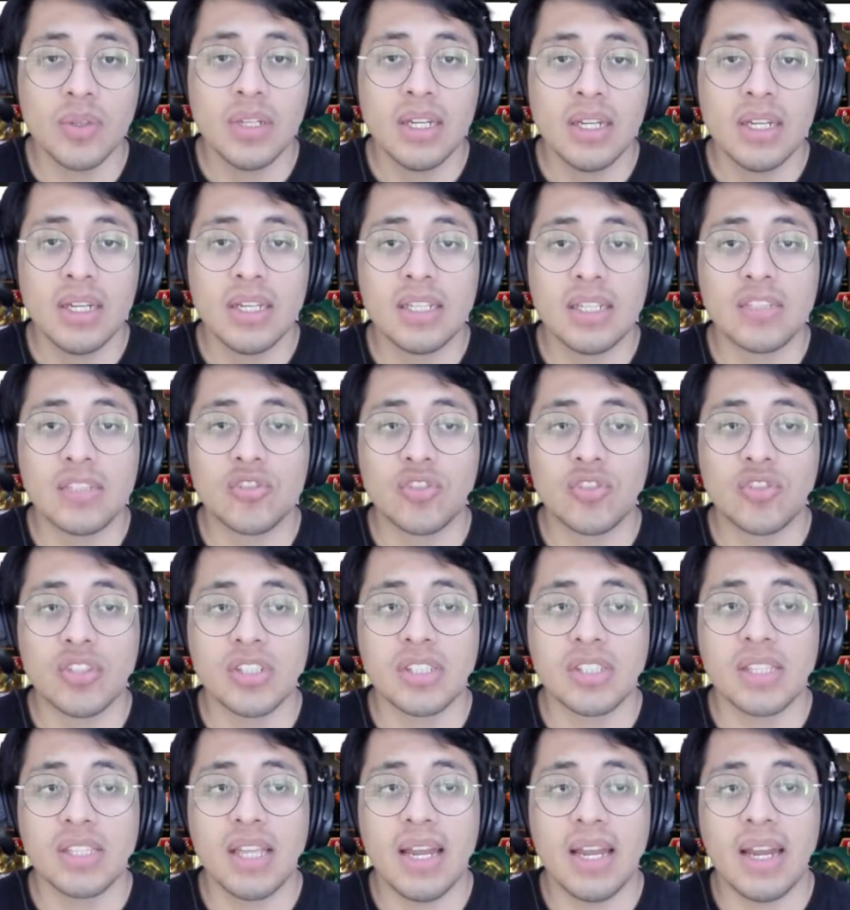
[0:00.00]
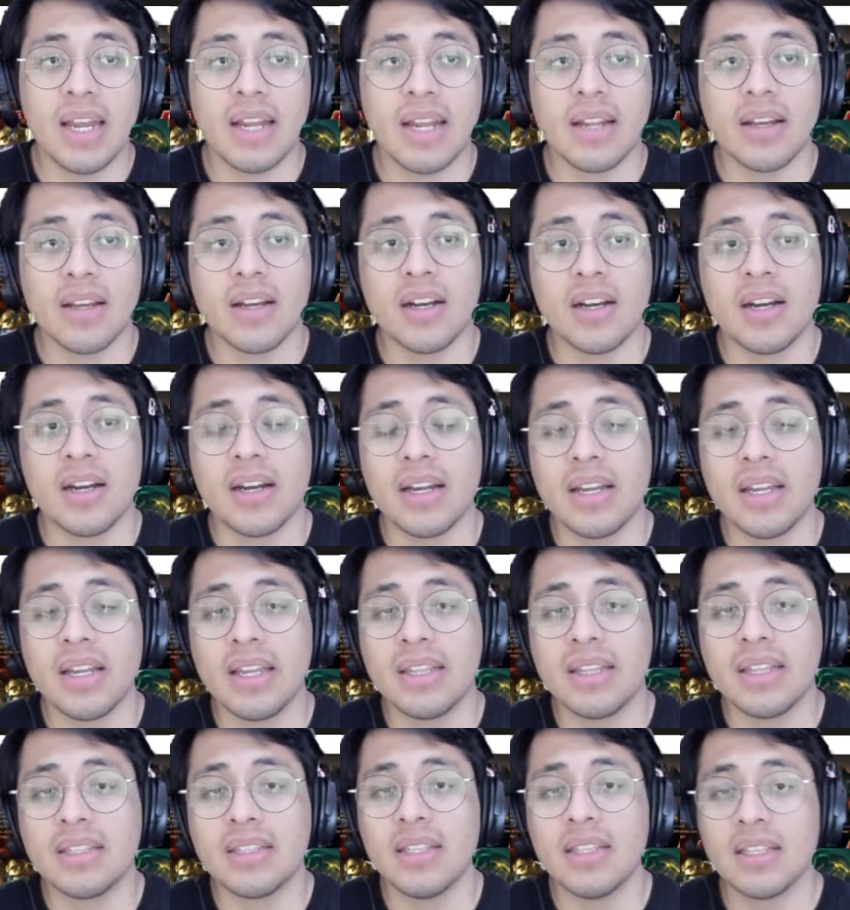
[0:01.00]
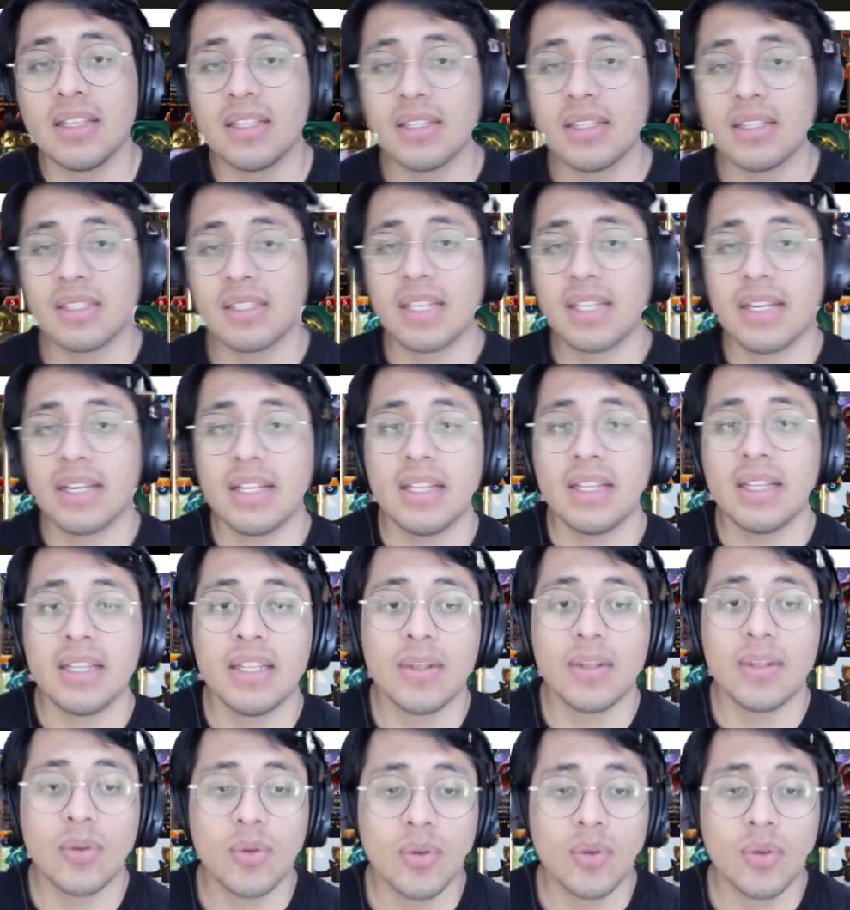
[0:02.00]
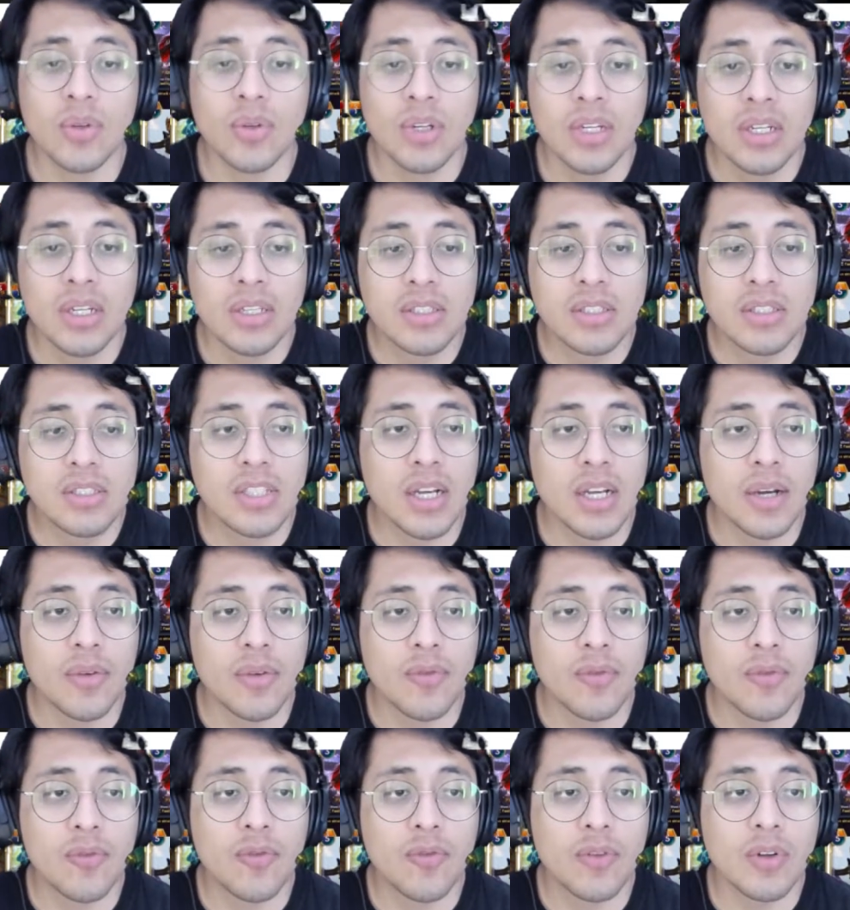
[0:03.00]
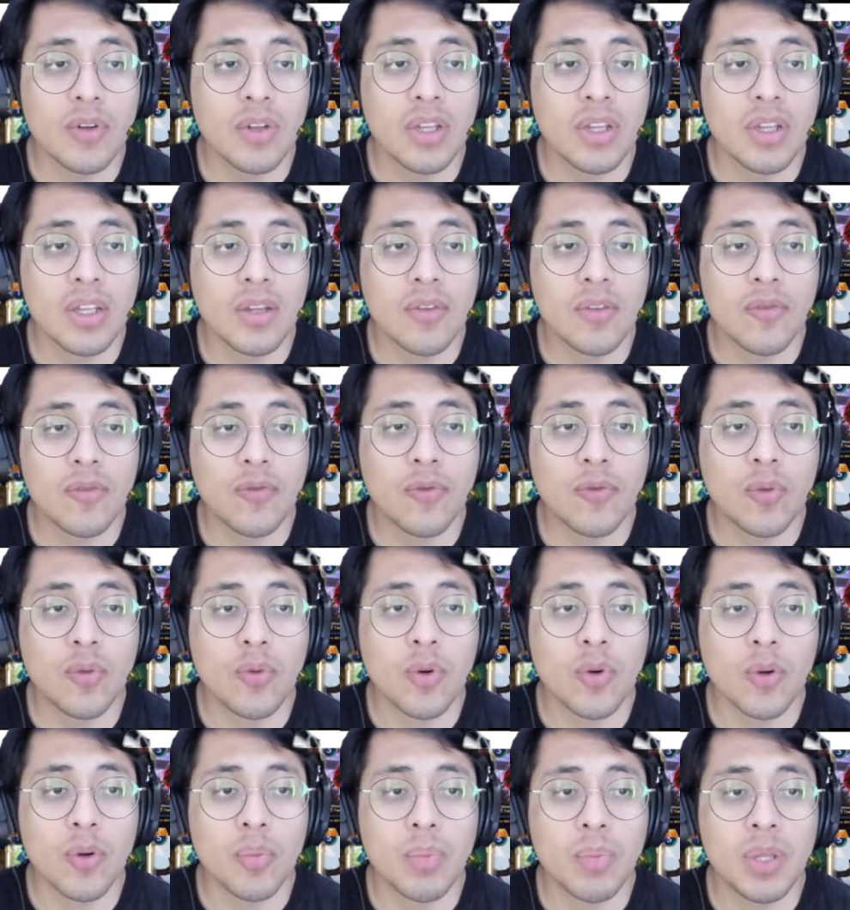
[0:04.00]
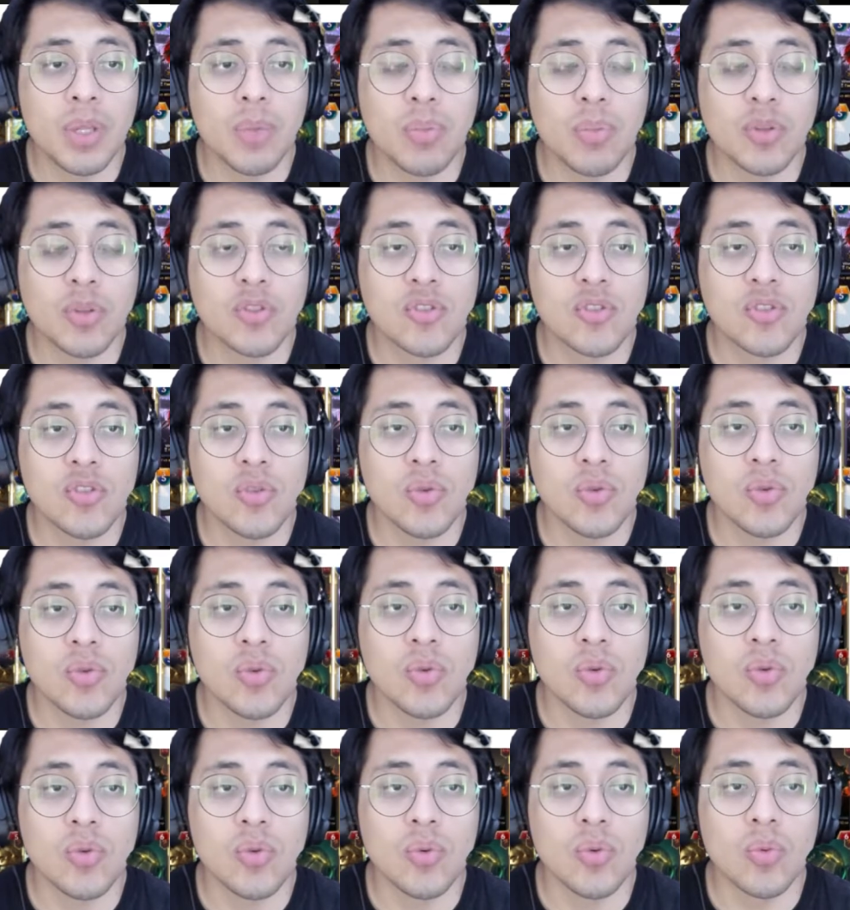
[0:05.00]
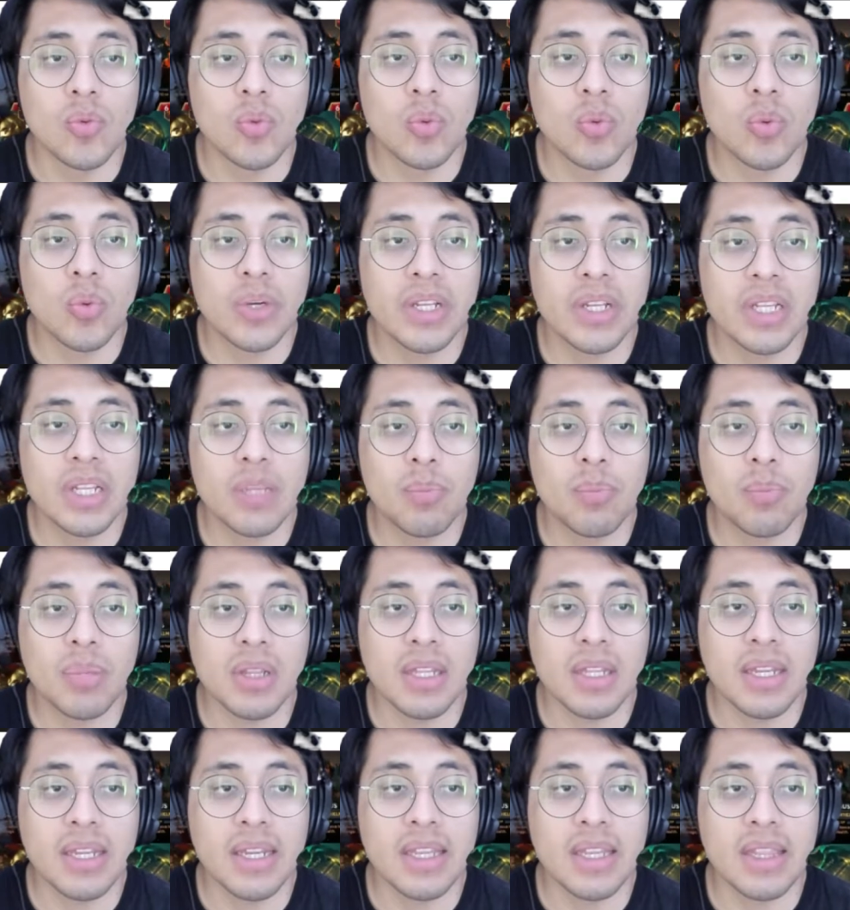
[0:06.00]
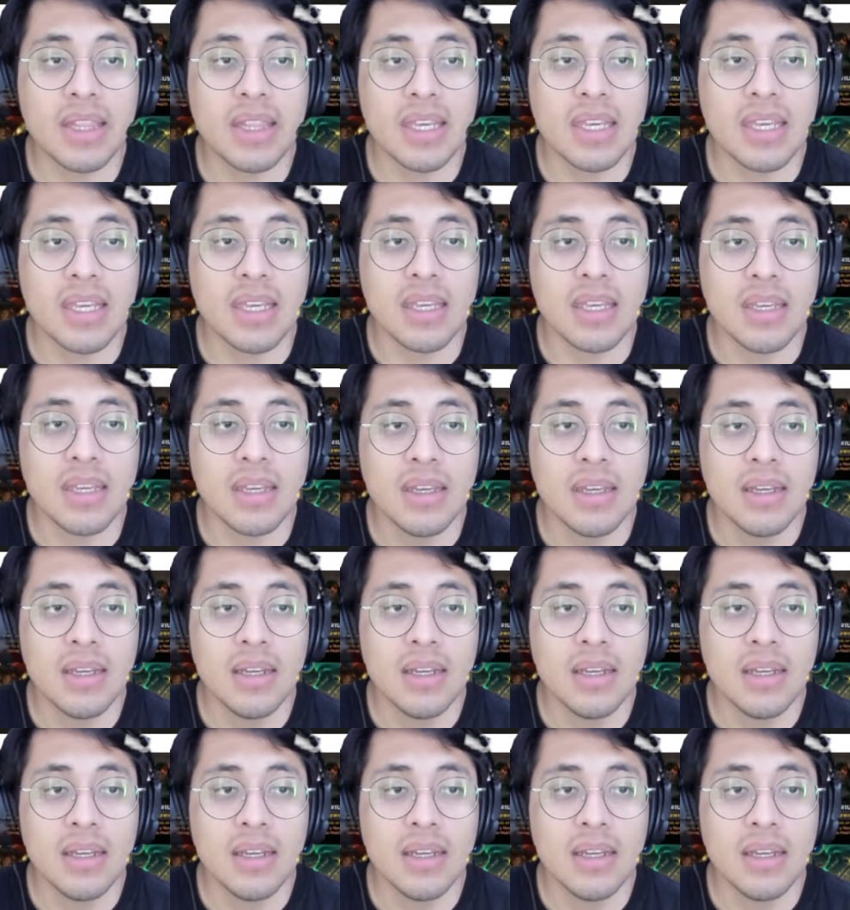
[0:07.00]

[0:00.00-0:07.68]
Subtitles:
it's just that it does get a little tough for people to really play the